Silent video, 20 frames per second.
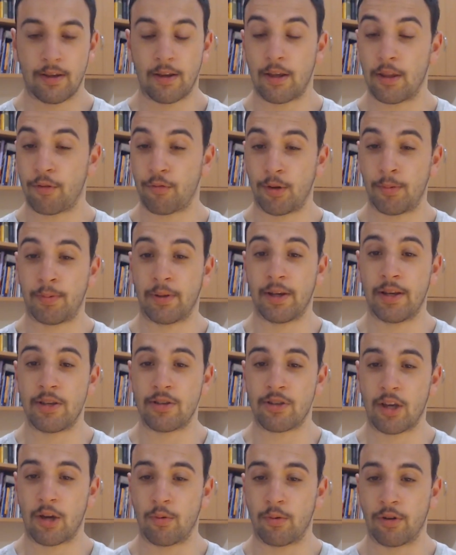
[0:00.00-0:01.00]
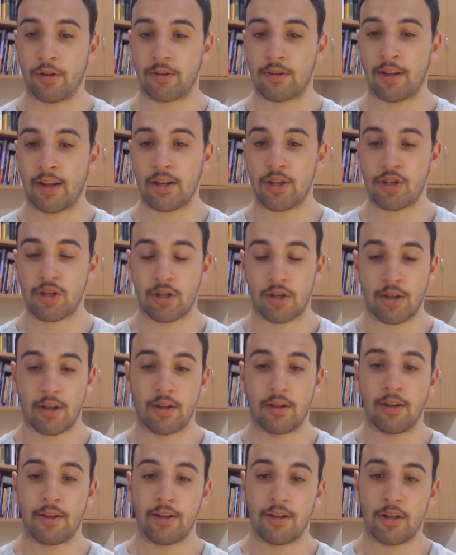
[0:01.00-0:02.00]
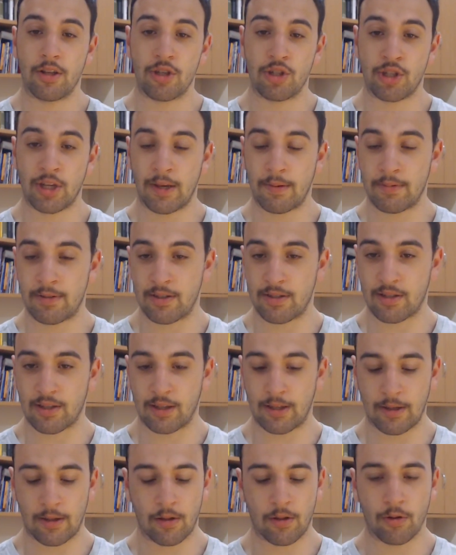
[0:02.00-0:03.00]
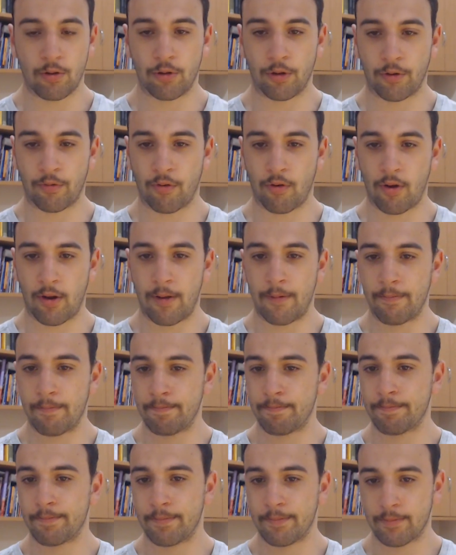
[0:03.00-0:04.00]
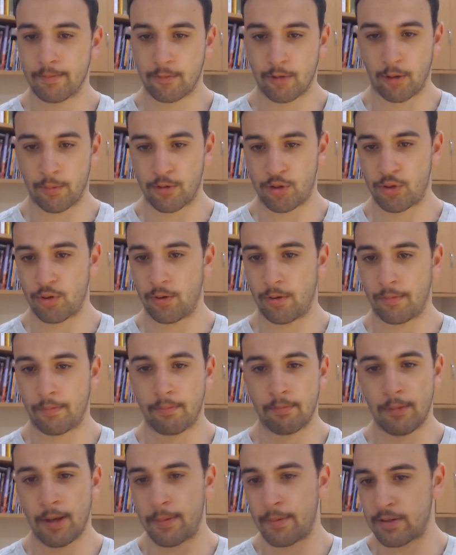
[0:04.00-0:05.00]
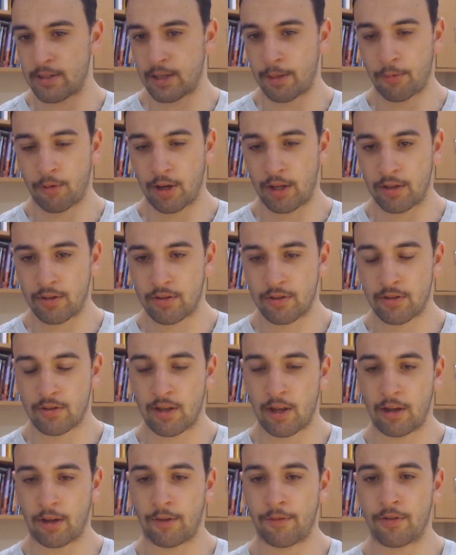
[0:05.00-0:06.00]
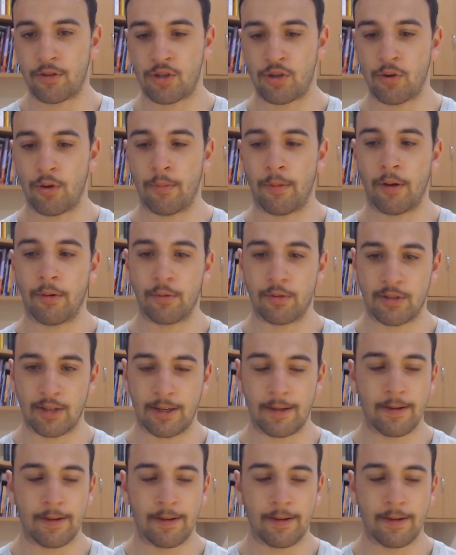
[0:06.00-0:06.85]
And 3 players I will not touch: James Sicily, Luke Ryan, Tom Stuart. Maybe he's an upgrade target for Stuart, but we'll see.